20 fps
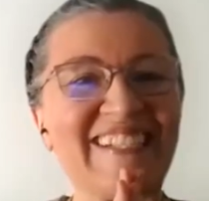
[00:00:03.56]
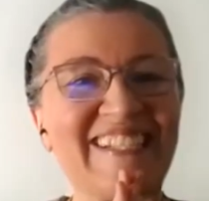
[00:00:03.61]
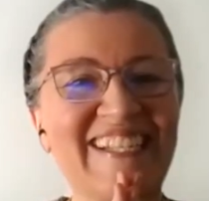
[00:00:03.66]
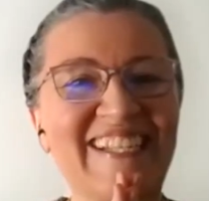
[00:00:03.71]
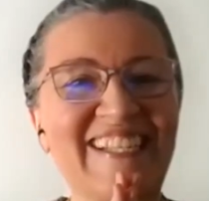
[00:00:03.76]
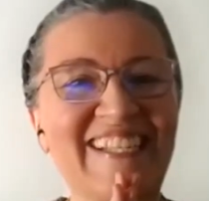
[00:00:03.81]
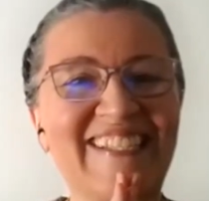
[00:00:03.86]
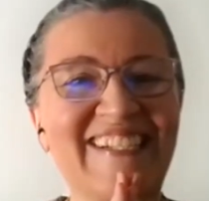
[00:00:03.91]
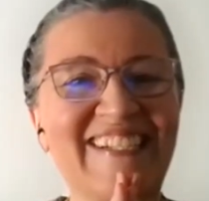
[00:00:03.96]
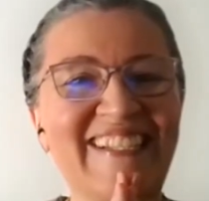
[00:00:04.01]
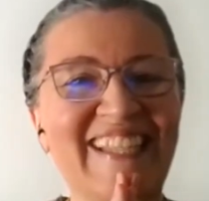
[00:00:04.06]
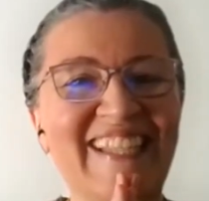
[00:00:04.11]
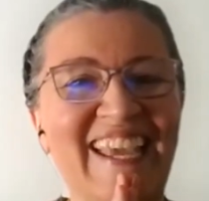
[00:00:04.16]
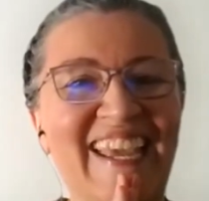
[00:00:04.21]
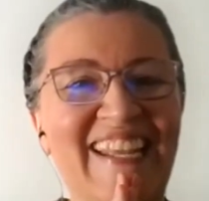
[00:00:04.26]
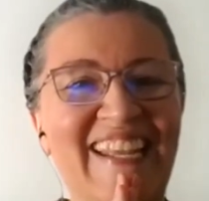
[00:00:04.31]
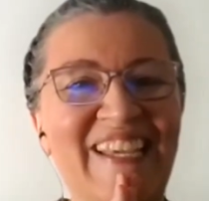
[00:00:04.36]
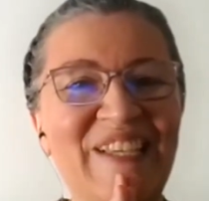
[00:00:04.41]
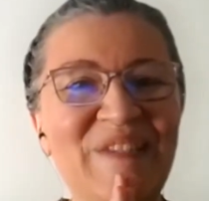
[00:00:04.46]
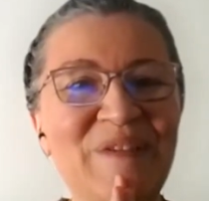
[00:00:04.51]
Krishna, dear
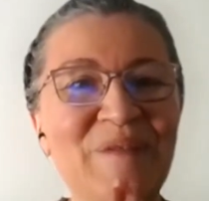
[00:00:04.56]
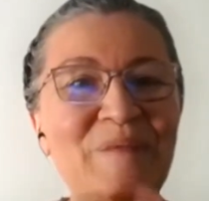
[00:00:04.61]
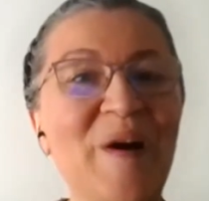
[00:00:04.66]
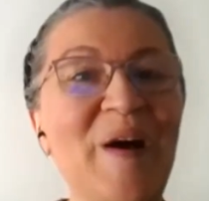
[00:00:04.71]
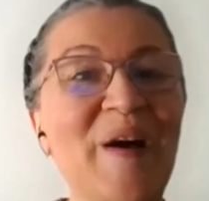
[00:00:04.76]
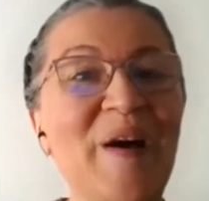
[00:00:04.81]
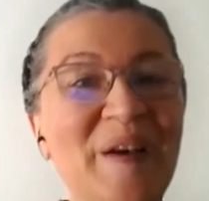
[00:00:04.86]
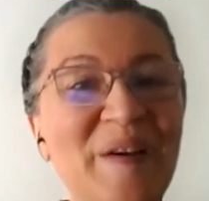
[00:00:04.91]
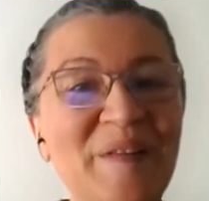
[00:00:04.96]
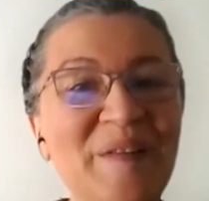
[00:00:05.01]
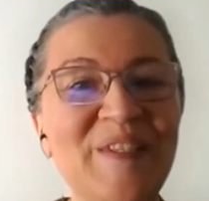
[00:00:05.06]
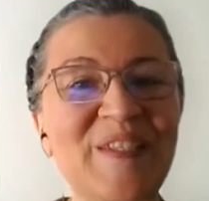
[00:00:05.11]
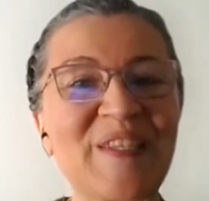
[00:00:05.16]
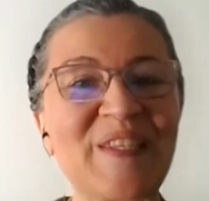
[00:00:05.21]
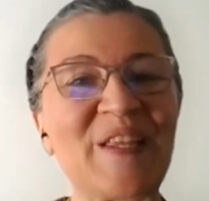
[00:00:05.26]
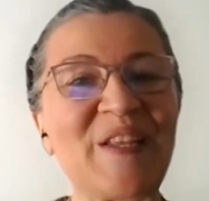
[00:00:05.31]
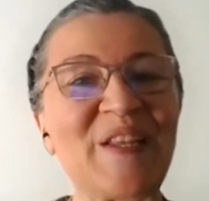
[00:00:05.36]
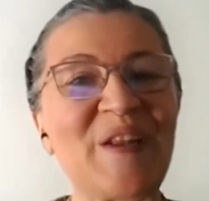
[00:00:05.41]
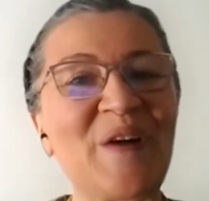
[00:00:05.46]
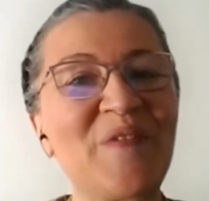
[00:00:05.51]
ladies, welcome
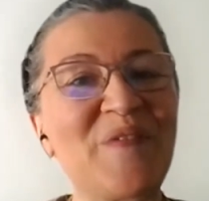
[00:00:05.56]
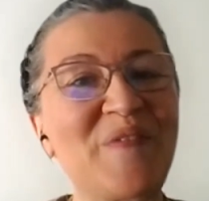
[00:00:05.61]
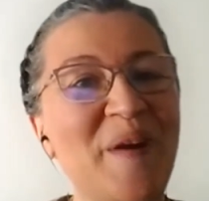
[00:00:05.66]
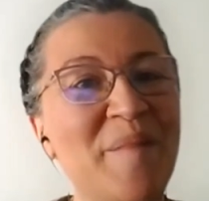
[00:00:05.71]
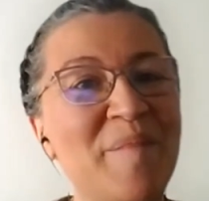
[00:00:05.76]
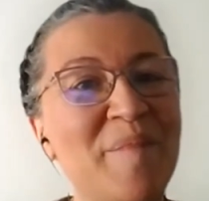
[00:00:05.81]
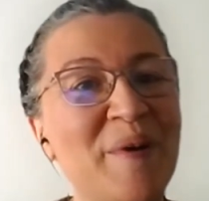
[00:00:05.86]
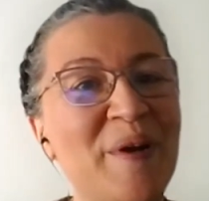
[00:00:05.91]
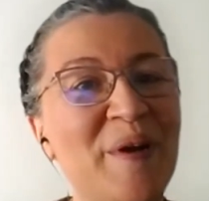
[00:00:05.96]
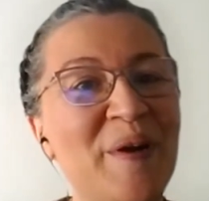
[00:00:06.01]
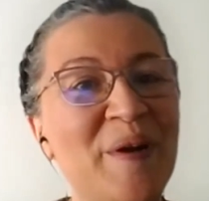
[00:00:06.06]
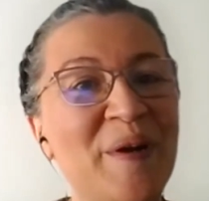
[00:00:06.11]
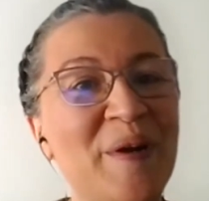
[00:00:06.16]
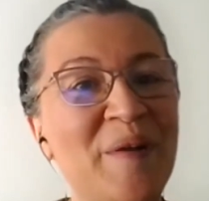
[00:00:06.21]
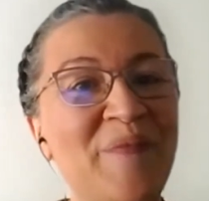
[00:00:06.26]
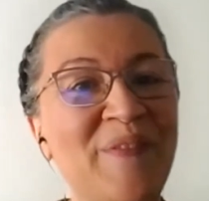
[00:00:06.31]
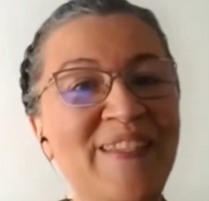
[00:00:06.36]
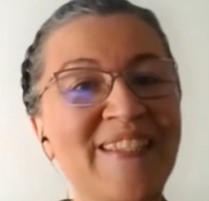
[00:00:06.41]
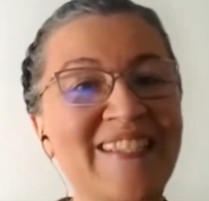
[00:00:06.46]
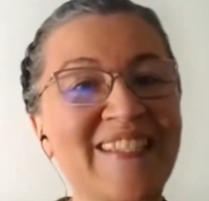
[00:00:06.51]
to the November
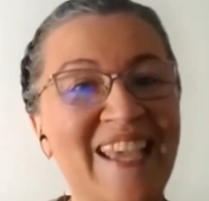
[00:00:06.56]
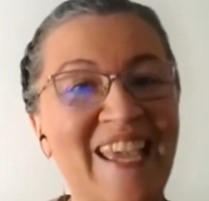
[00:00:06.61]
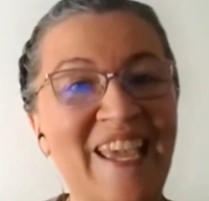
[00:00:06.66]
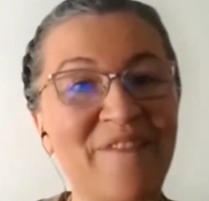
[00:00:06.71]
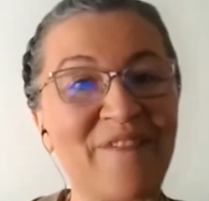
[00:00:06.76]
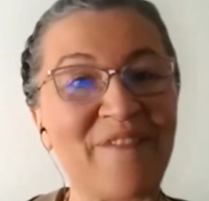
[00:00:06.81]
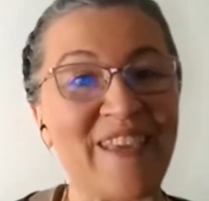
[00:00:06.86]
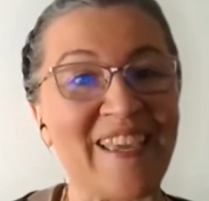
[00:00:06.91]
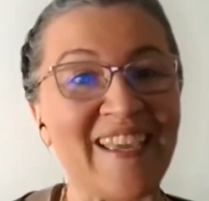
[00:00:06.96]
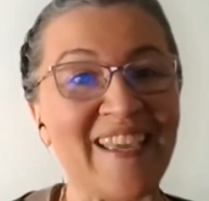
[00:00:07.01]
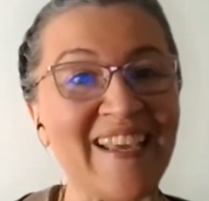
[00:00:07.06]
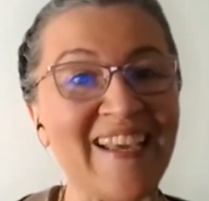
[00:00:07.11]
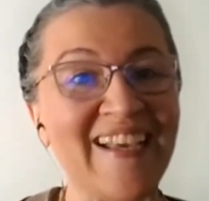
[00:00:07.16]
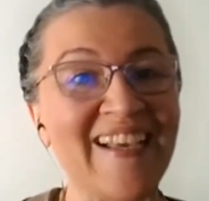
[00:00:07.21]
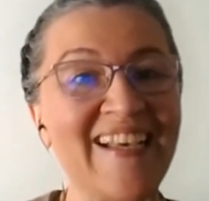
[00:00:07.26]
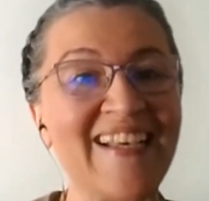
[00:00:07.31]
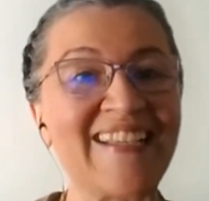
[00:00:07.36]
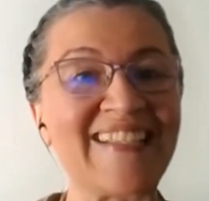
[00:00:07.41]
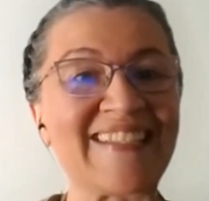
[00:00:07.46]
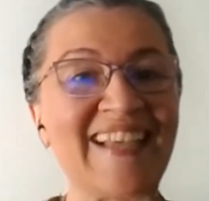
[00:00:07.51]
Urban Devi
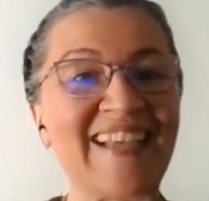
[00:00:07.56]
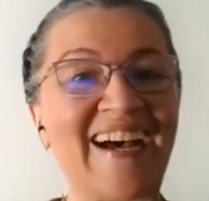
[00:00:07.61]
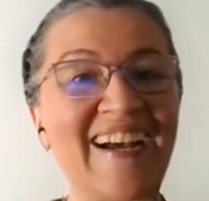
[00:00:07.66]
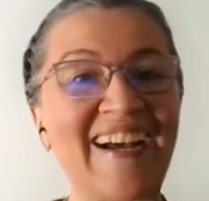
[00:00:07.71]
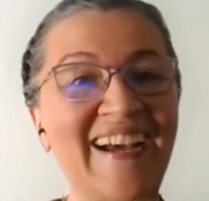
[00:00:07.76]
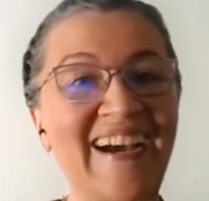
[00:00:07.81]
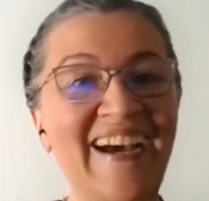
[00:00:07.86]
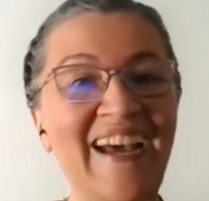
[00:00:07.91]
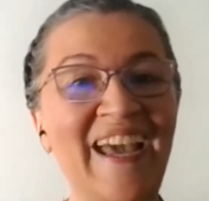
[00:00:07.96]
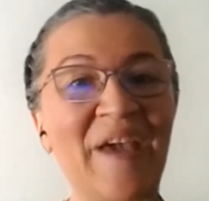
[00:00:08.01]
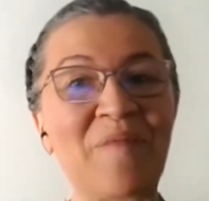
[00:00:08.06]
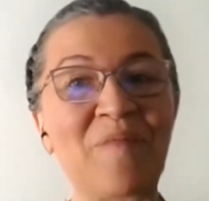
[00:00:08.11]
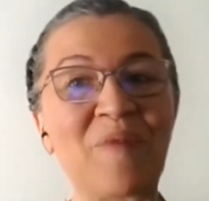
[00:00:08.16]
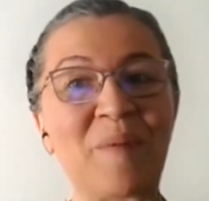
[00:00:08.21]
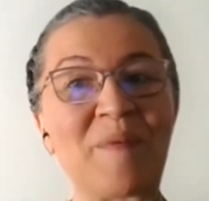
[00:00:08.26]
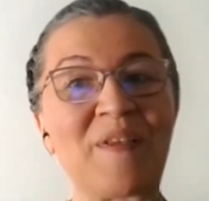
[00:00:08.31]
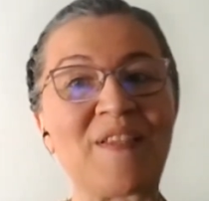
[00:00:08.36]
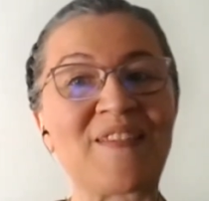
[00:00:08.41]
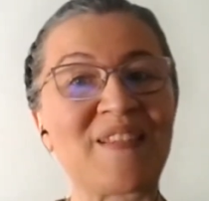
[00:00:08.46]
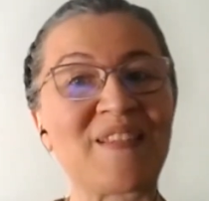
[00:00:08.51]
Sangha and
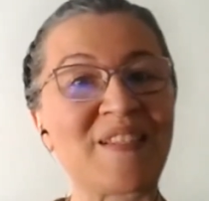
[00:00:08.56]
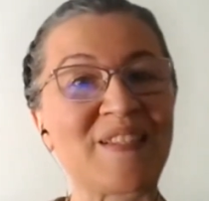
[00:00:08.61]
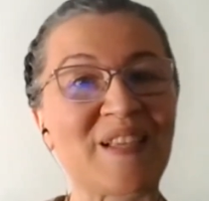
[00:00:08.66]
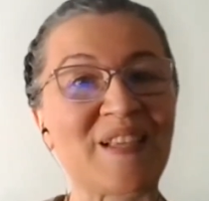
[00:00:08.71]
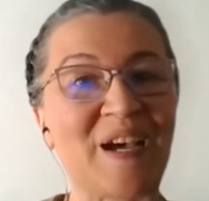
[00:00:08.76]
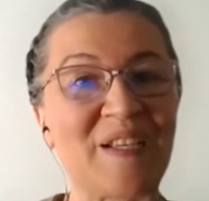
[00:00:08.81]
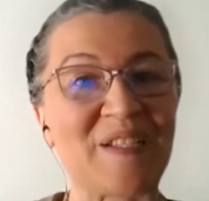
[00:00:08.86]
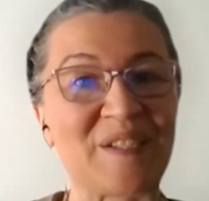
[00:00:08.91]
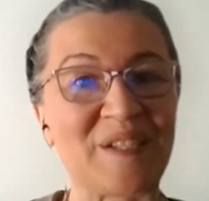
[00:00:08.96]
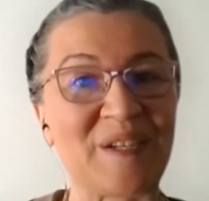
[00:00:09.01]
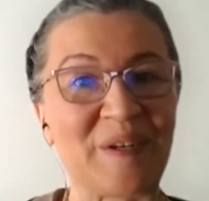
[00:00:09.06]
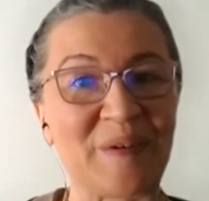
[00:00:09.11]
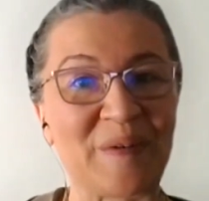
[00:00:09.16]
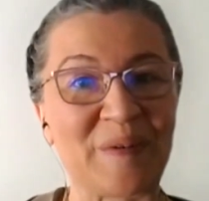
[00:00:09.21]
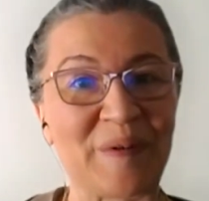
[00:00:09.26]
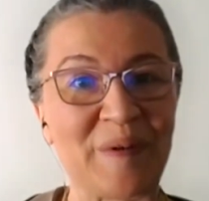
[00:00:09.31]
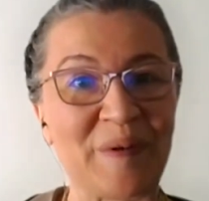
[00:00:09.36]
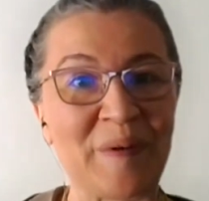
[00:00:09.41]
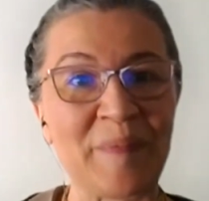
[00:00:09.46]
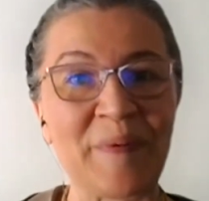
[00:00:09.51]
Women's Discussion
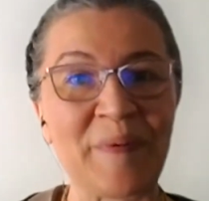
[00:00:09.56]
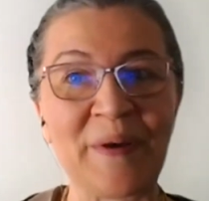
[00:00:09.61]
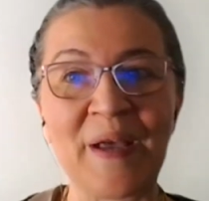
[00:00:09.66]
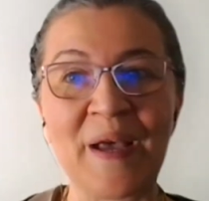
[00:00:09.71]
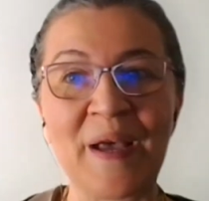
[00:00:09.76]
Group.